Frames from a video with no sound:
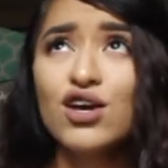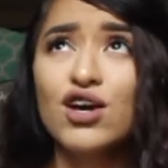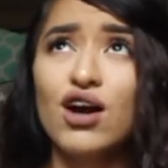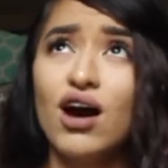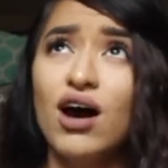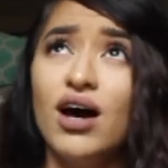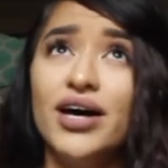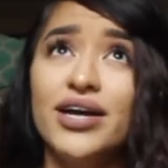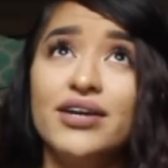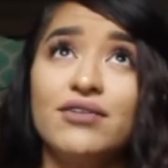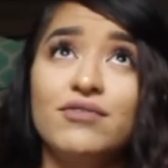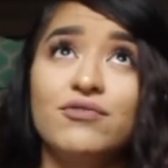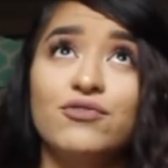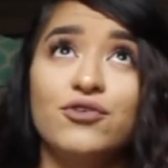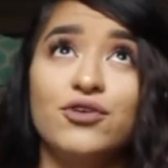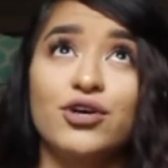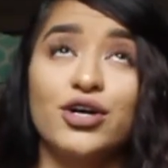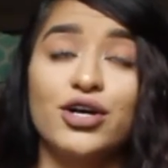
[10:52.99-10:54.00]
God
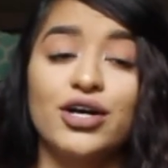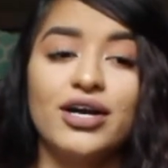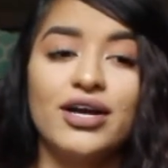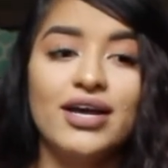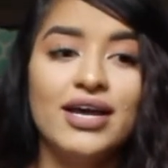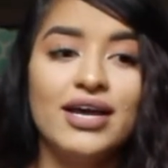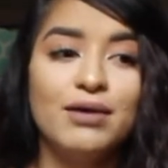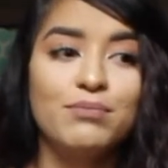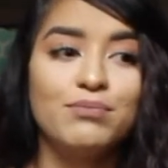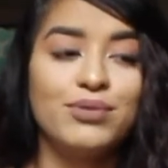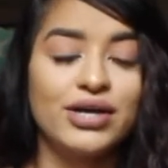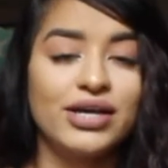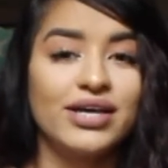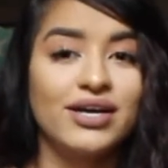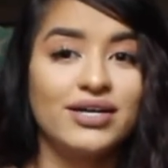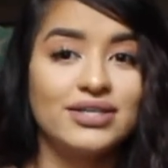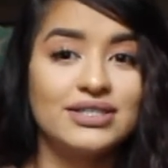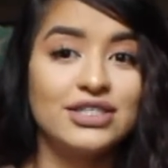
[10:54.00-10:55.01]
for
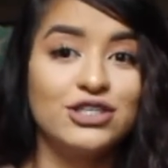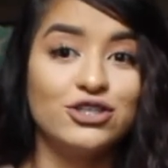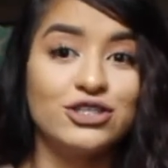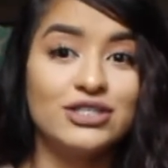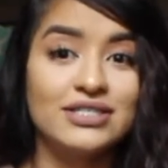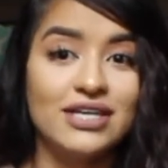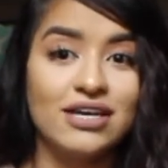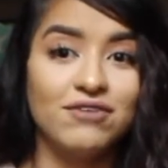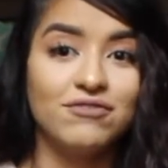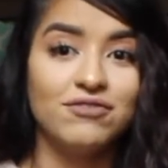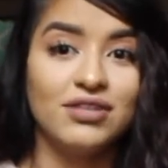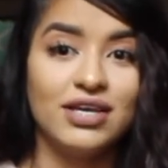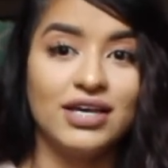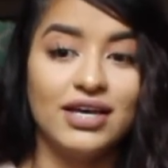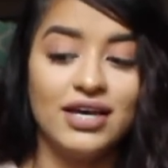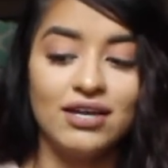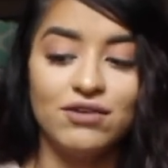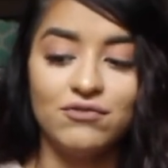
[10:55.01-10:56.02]
bringing us here
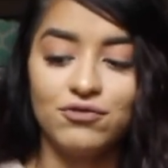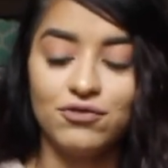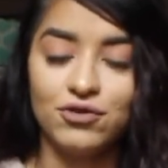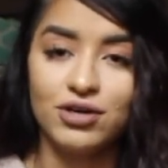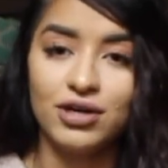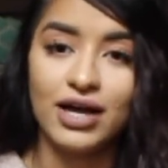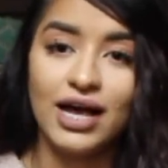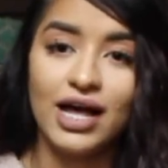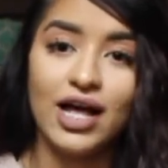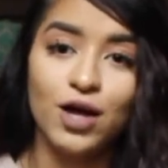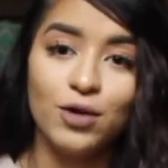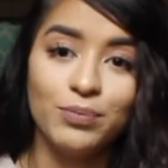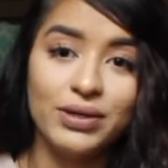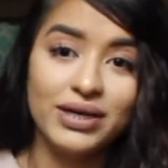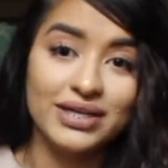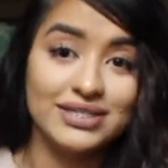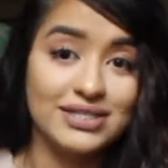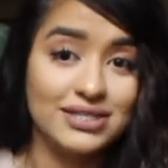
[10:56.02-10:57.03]
safely and for
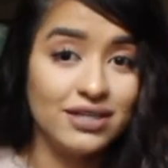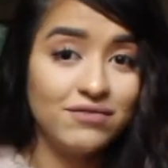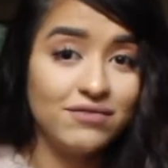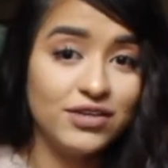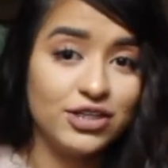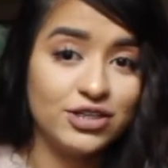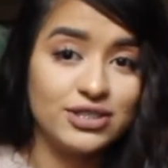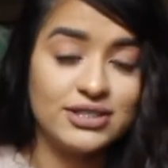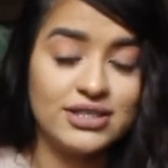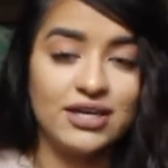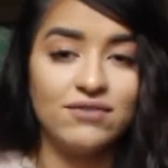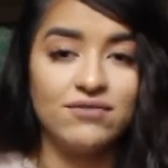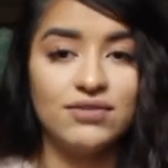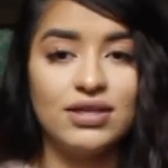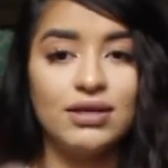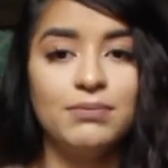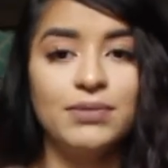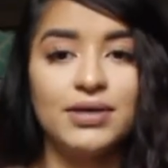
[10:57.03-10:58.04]
helping us live here
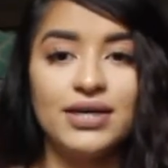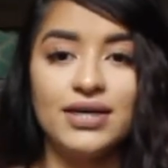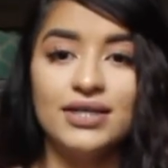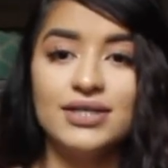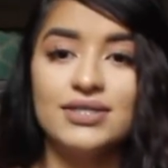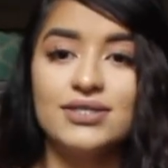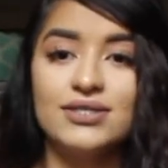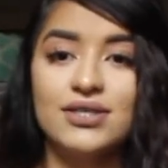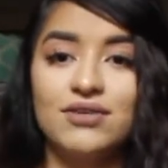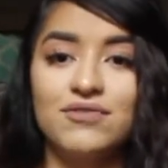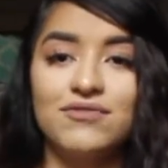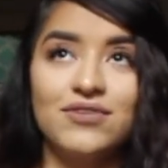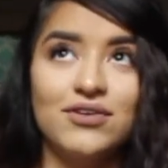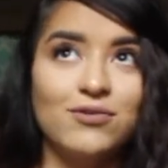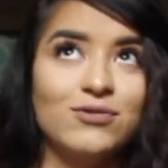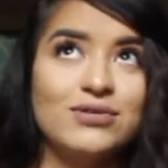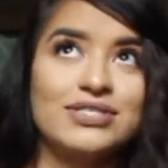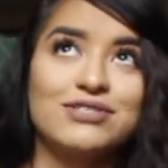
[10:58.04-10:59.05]
safely, because if
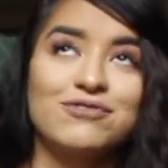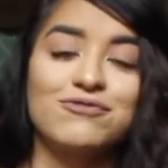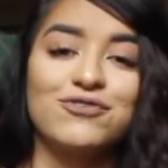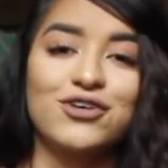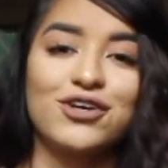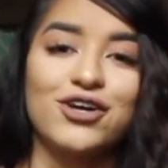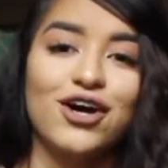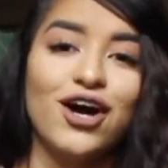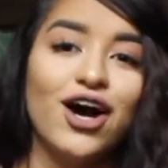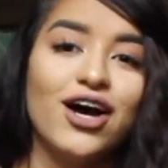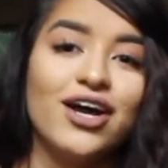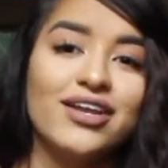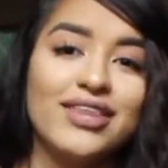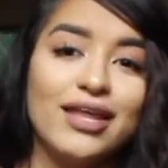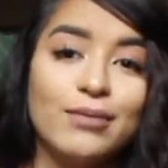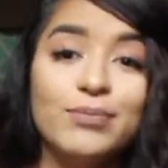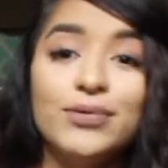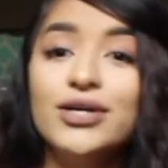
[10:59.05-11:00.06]
it wasn't for
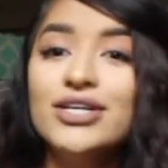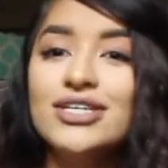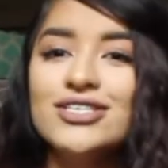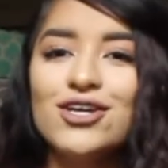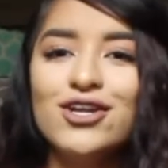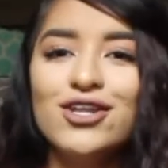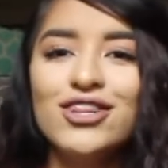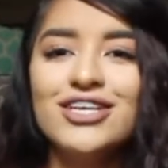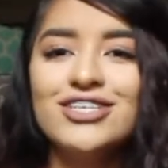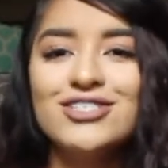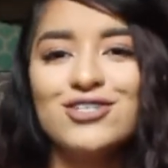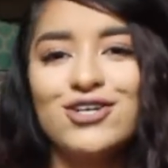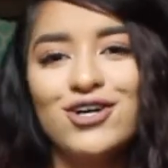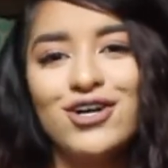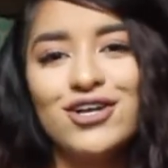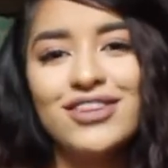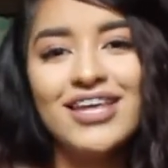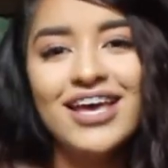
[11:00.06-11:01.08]
God that put us on this
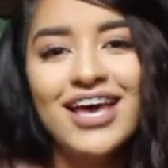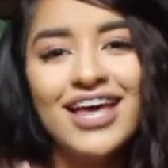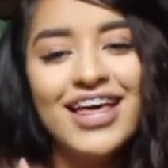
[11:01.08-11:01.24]
earth,